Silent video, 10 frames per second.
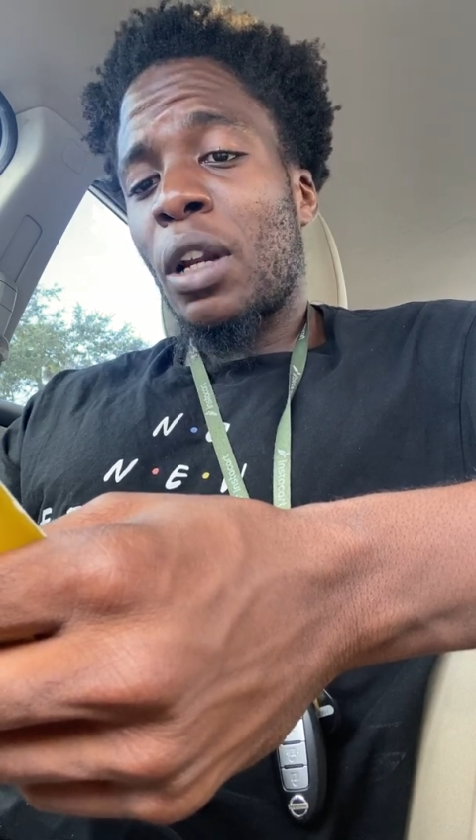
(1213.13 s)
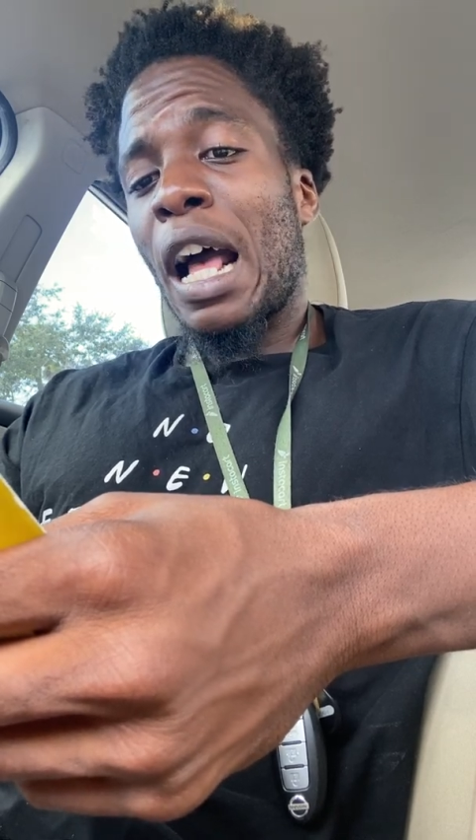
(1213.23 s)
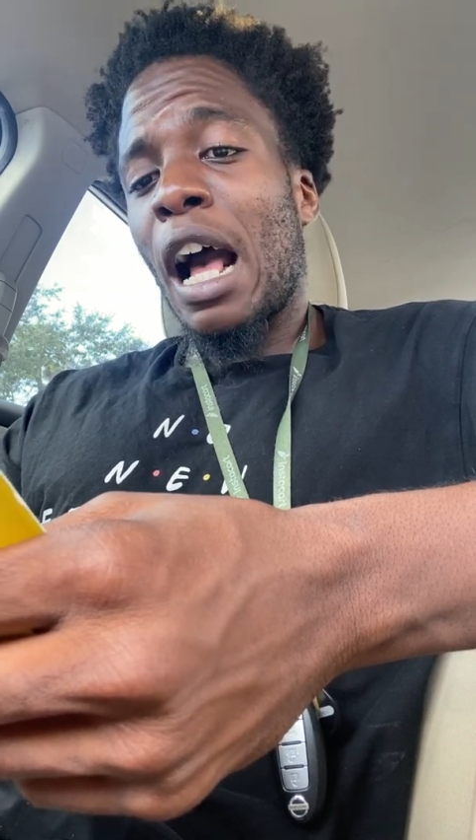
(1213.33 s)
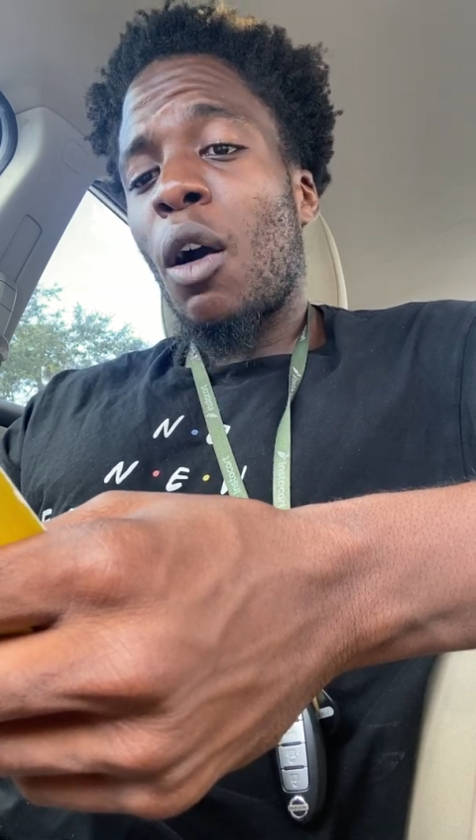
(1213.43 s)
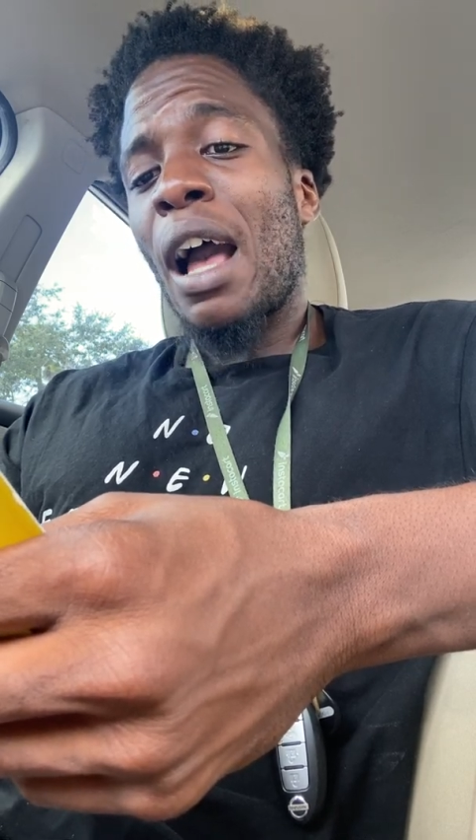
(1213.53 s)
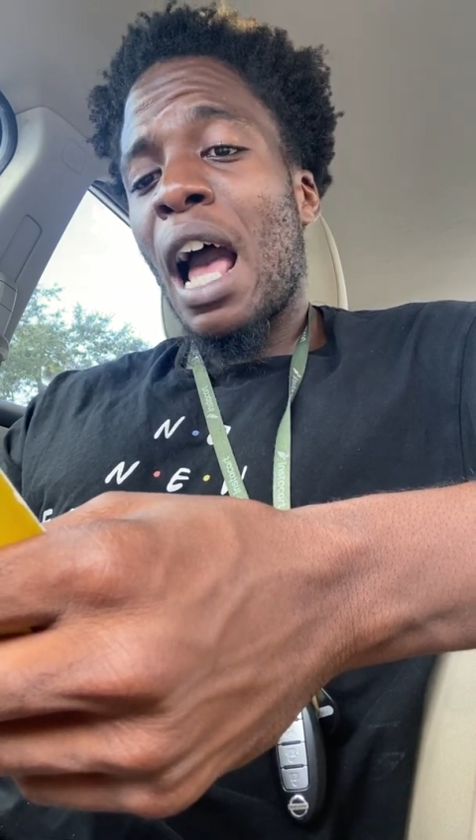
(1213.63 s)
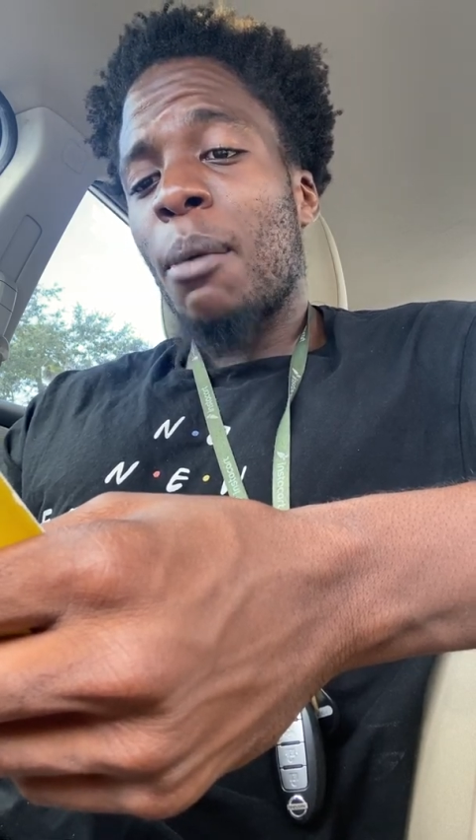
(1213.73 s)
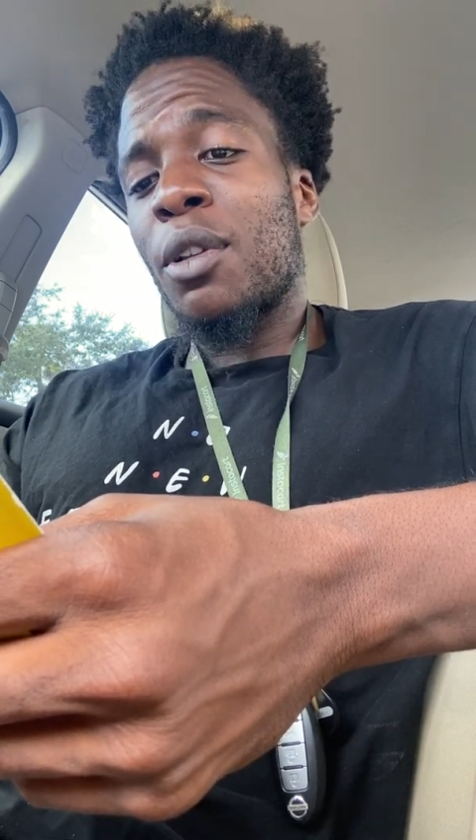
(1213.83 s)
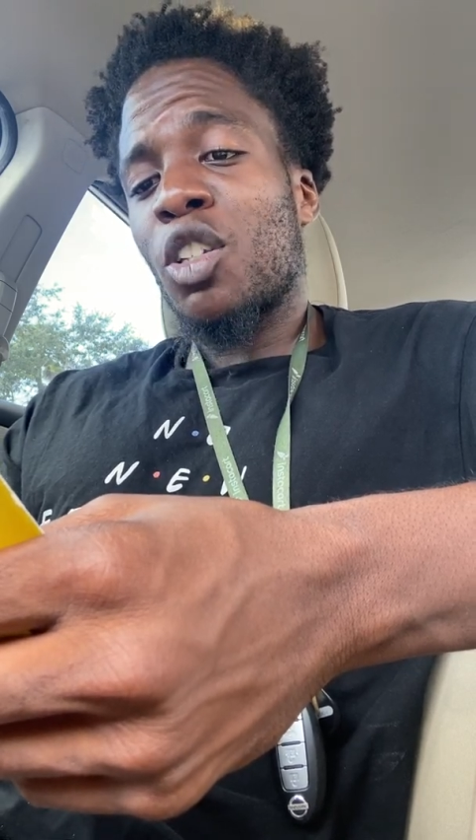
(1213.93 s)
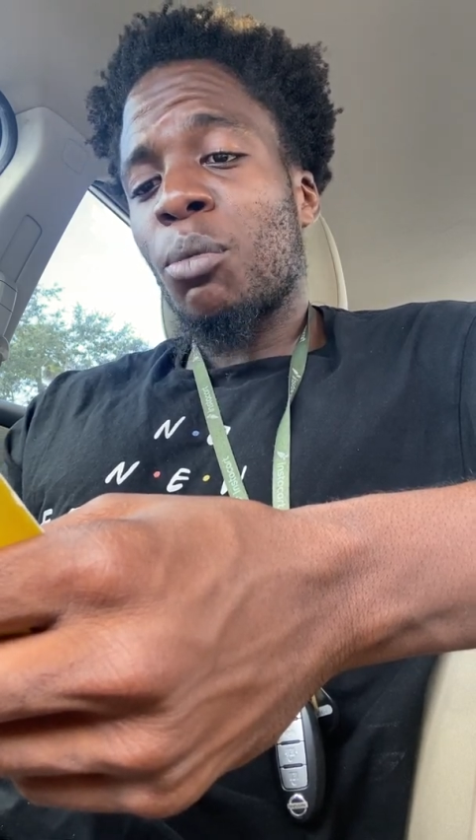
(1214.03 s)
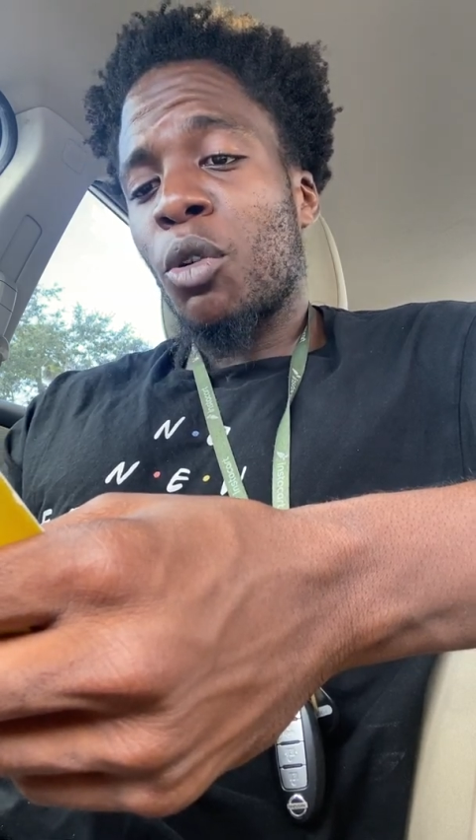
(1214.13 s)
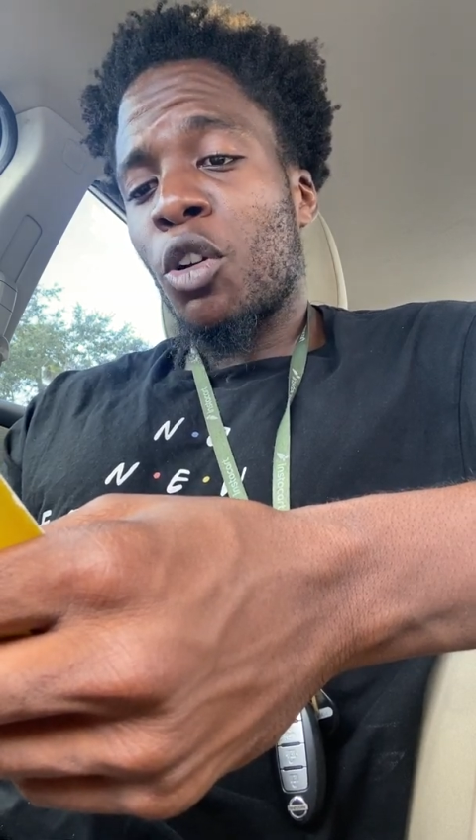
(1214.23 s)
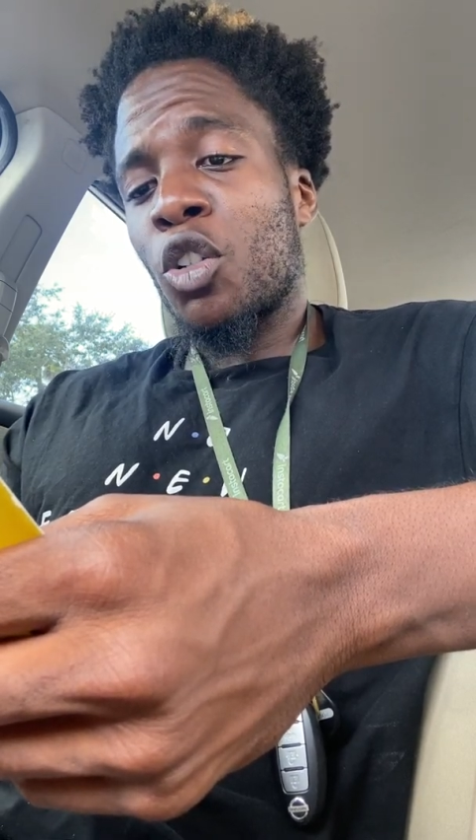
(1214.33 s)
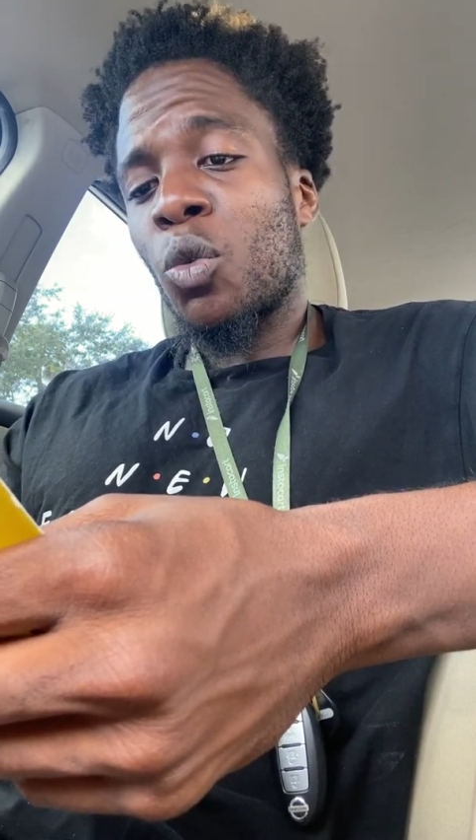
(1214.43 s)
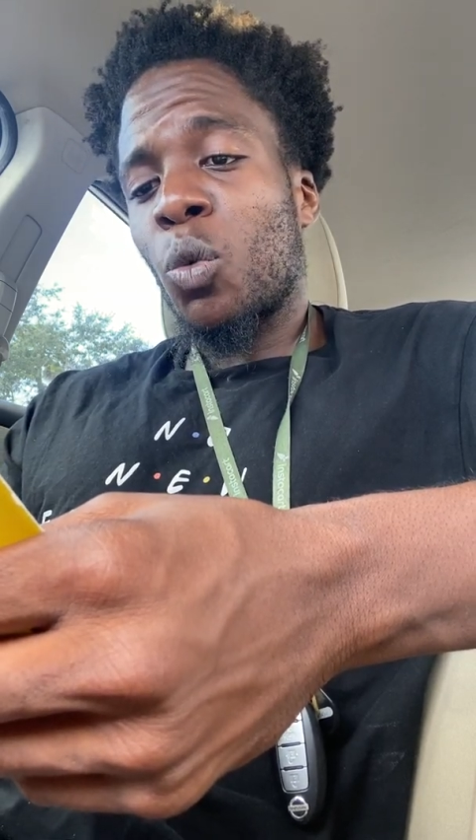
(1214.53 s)
how habits
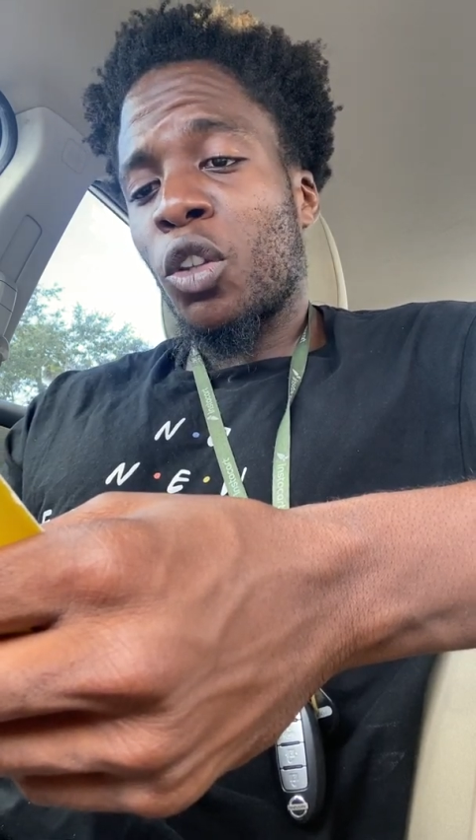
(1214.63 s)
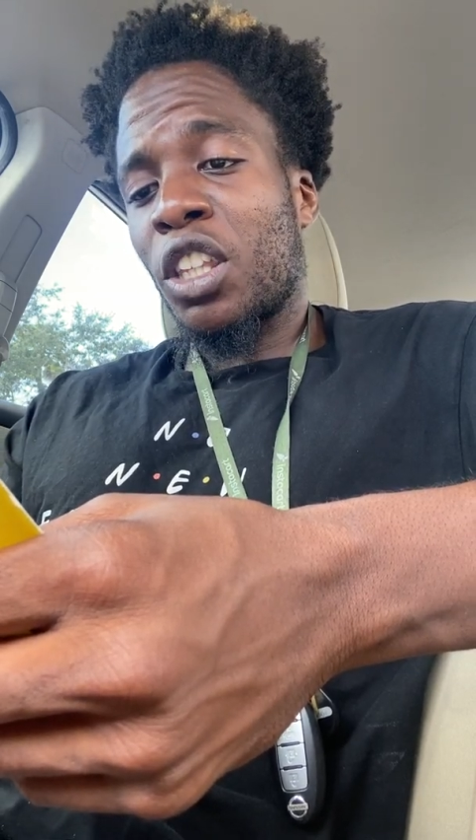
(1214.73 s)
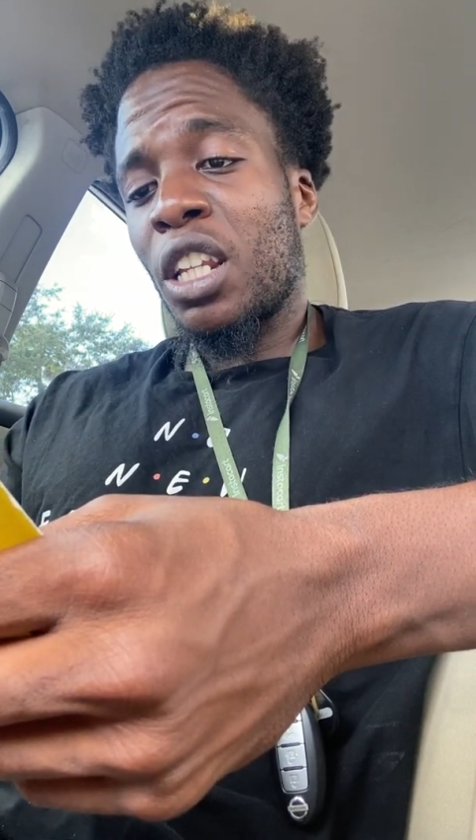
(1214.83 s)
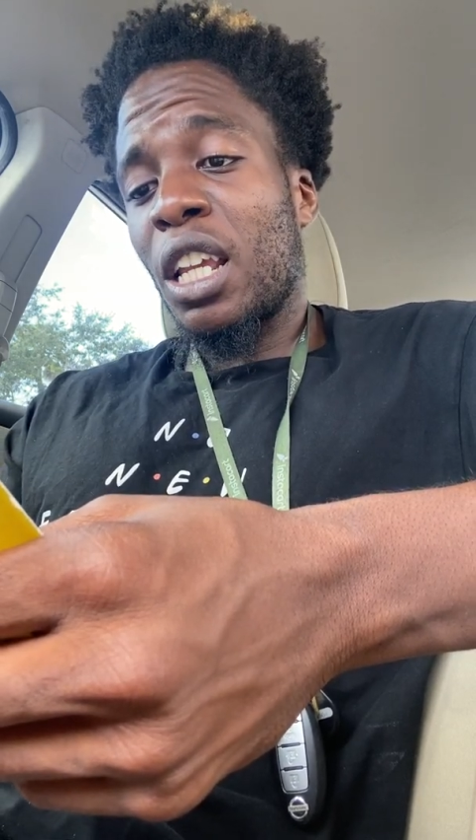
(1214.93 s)
emerge within